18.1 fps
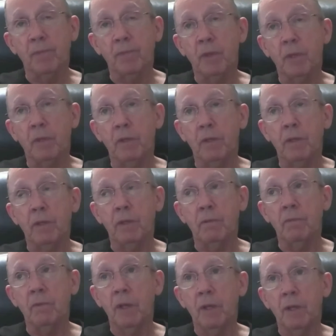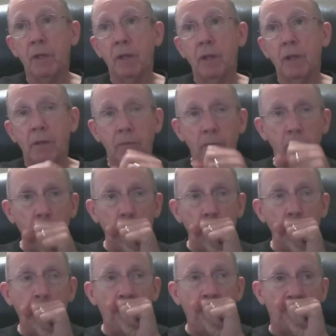And
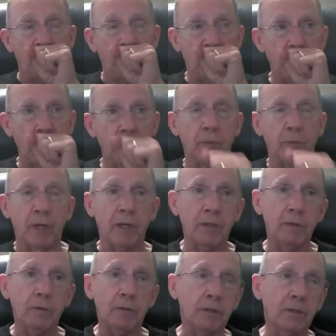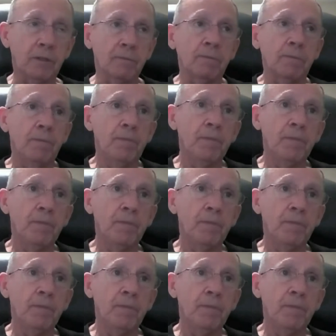I used to